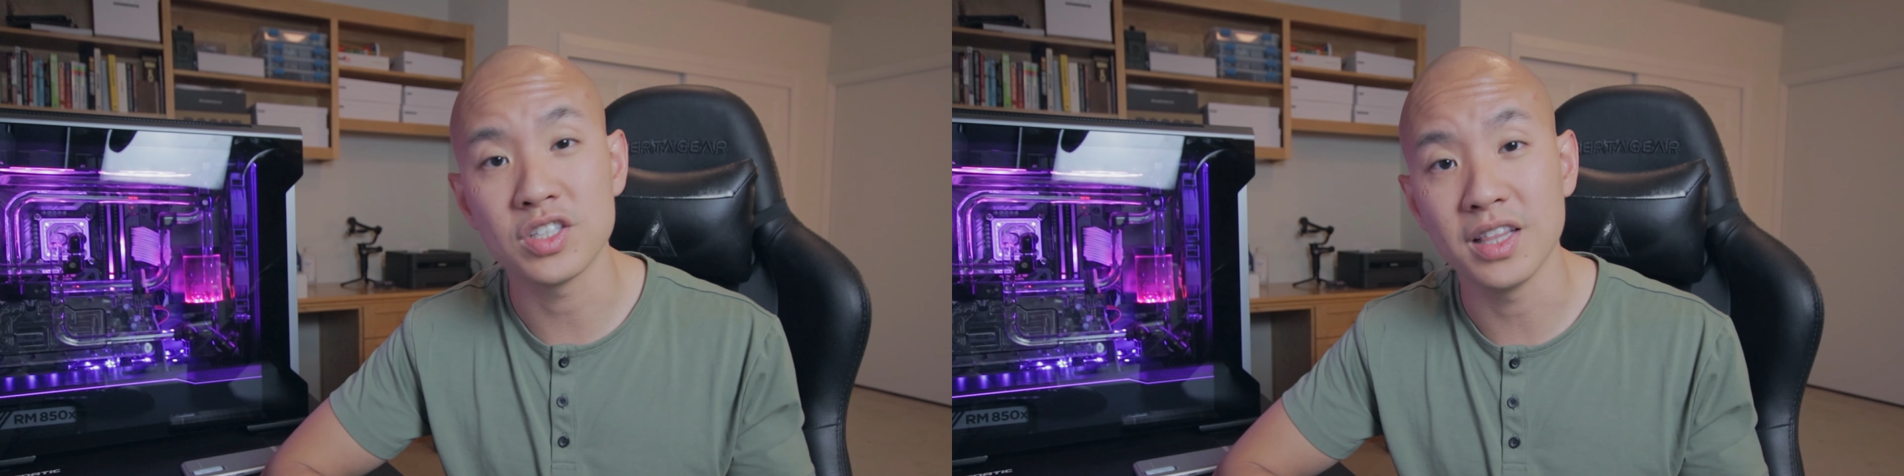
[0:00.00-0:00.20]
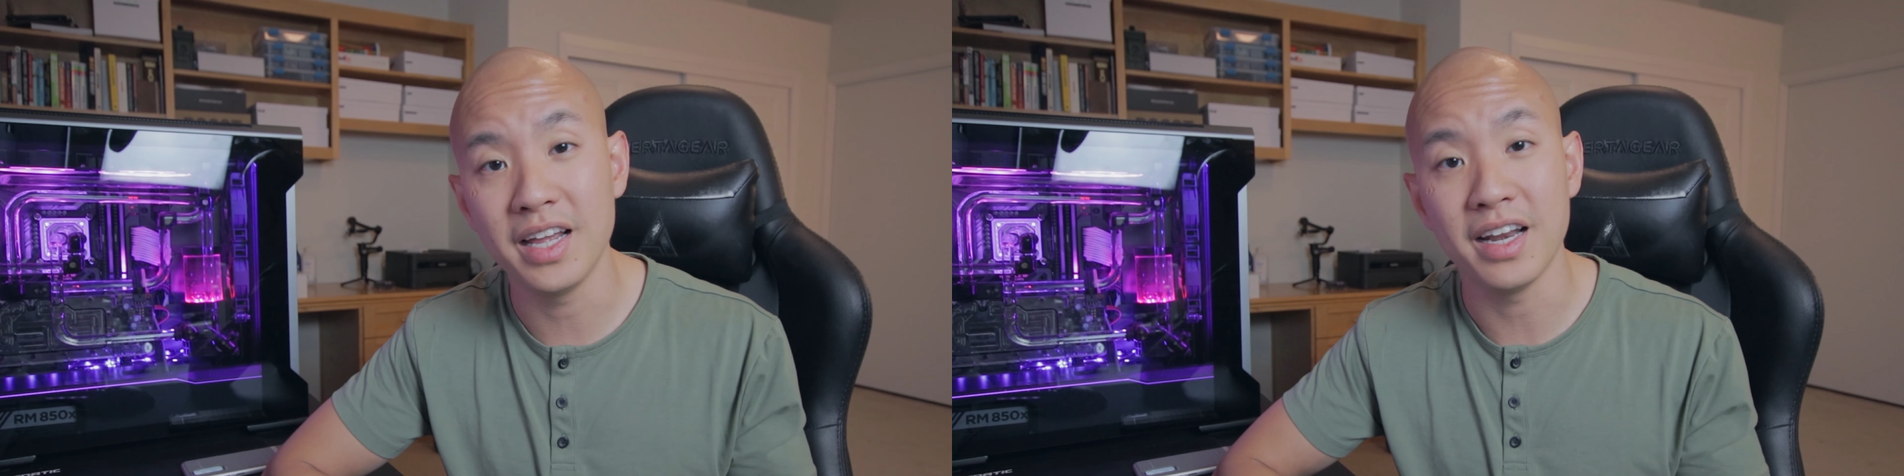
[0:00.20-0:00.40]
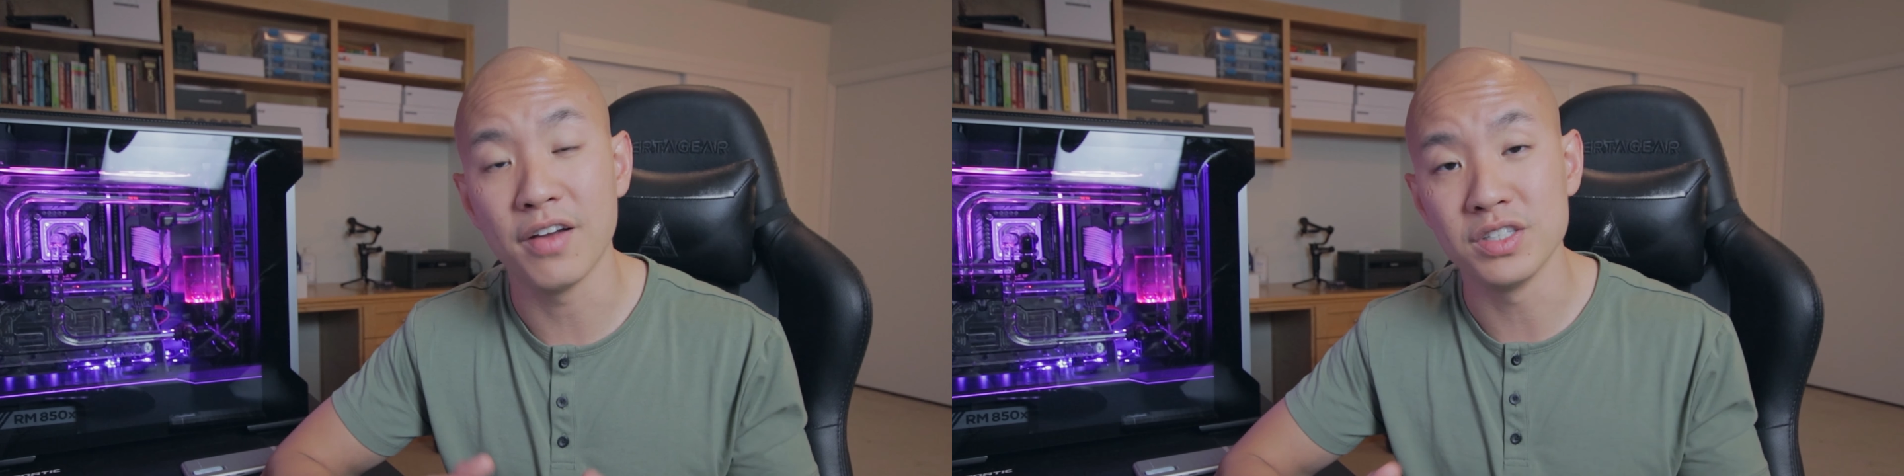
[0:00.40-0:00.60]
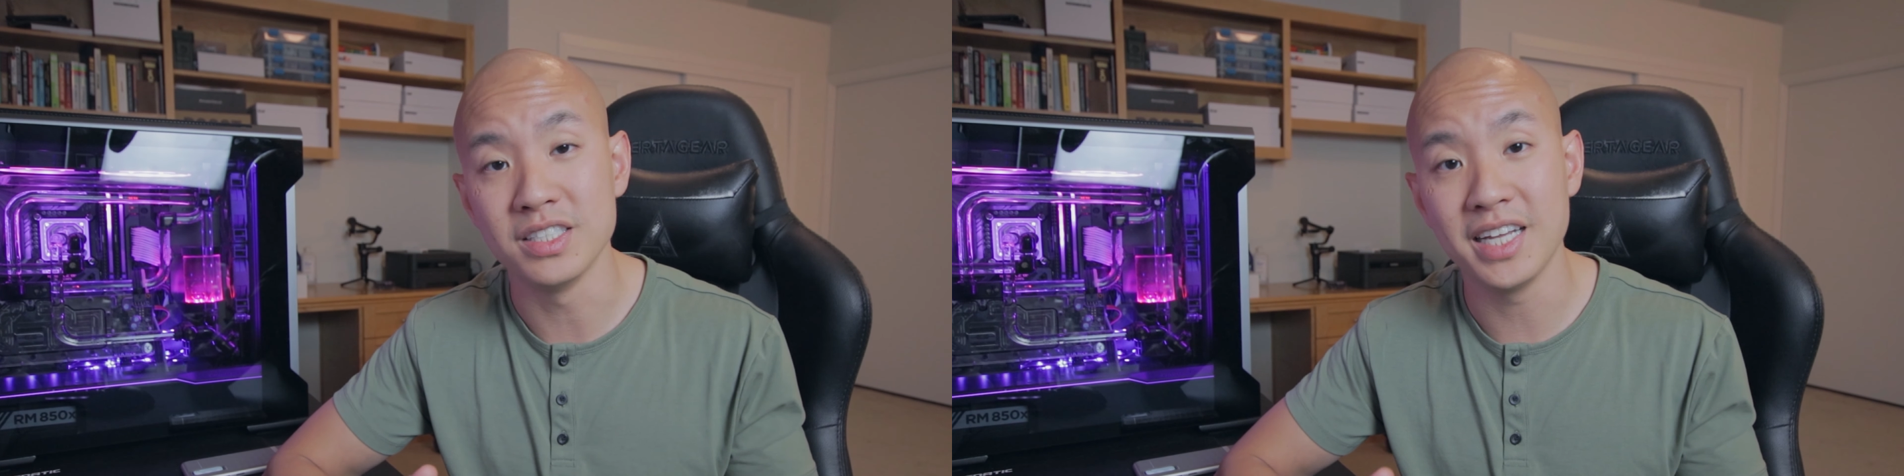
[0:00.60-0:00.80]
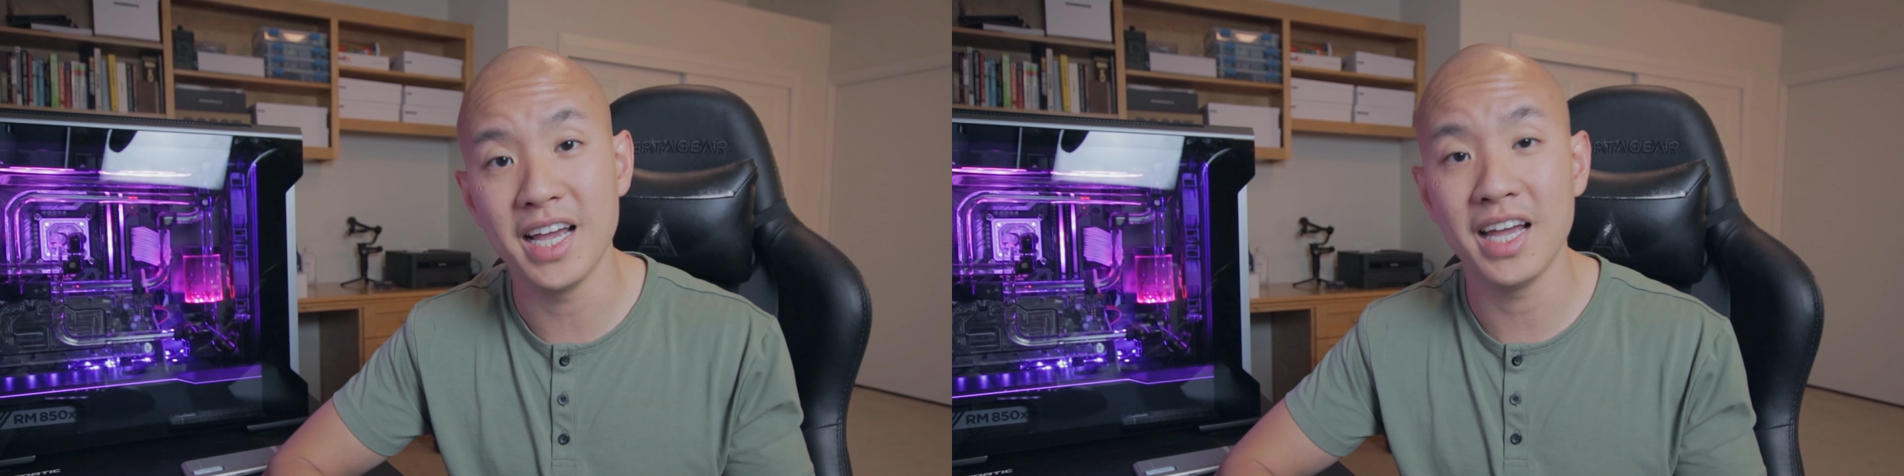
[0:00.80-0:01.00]
slate every
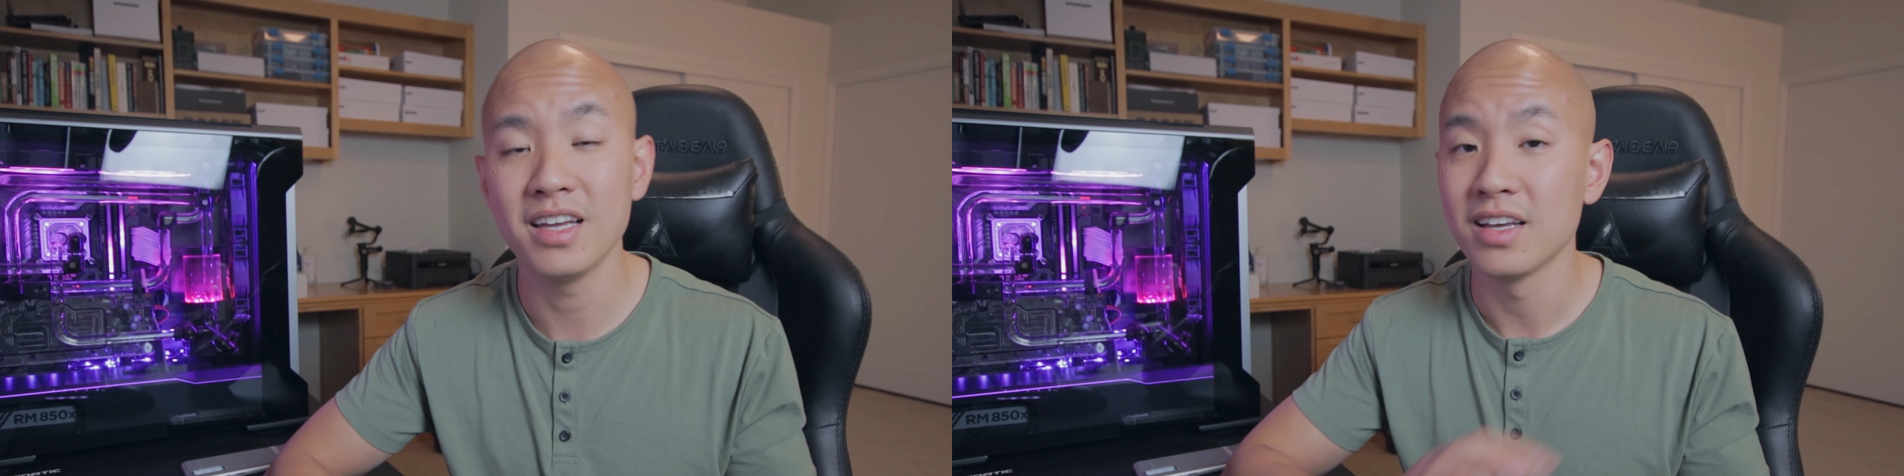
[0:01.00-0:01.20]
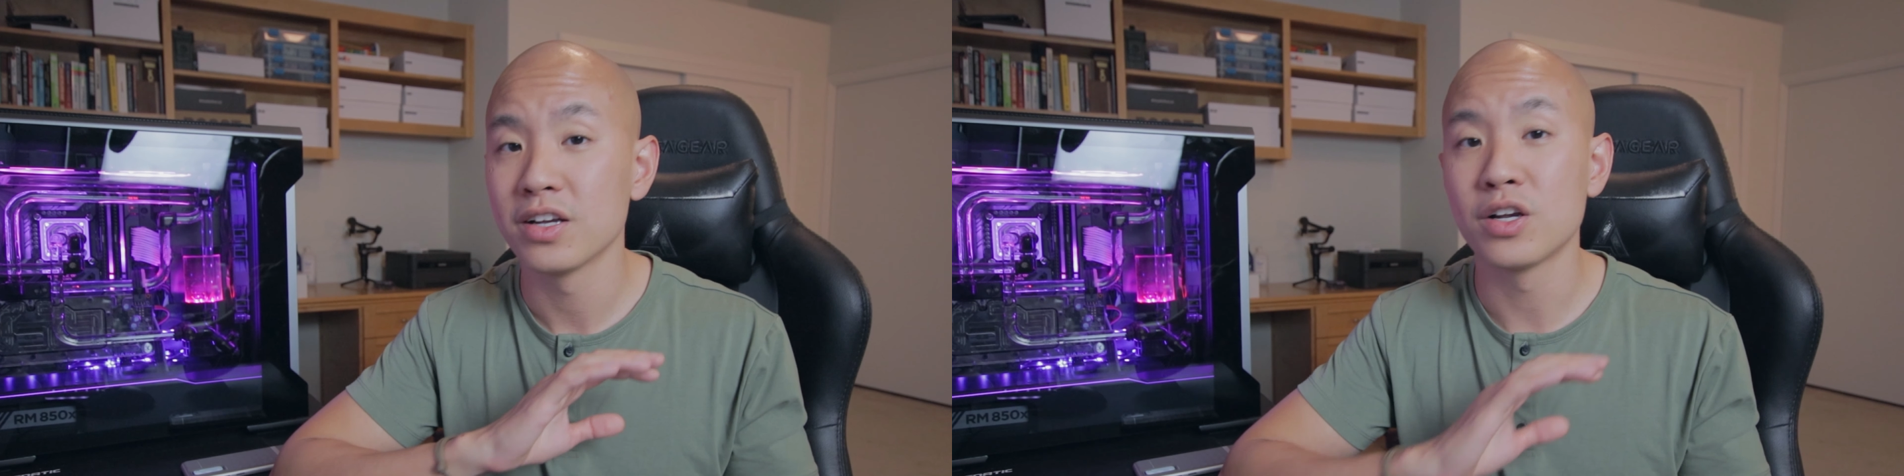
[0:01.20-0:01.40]
day,